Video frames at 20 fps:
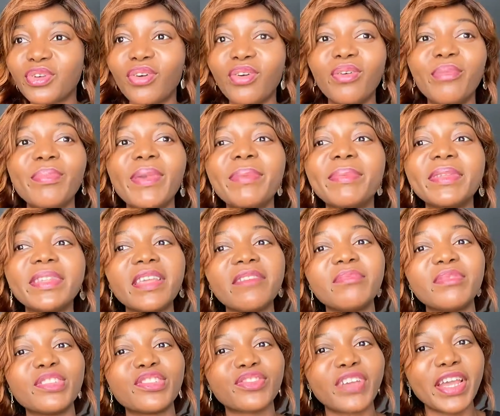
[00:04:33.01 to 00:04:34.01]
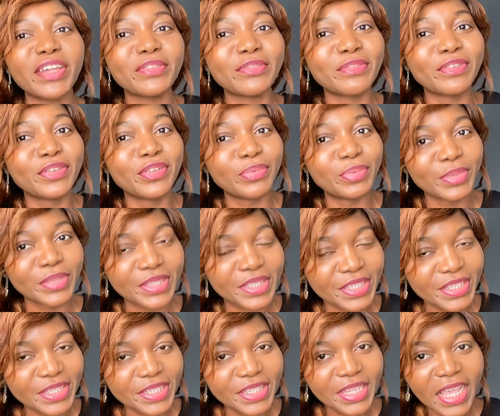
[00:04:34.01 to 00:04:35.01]
or maybe they've been trying to deal with
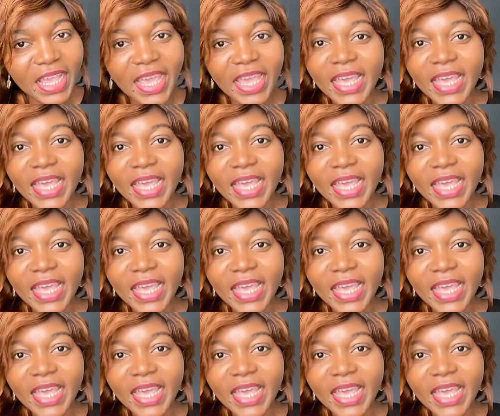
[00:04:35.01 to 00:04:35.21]
it.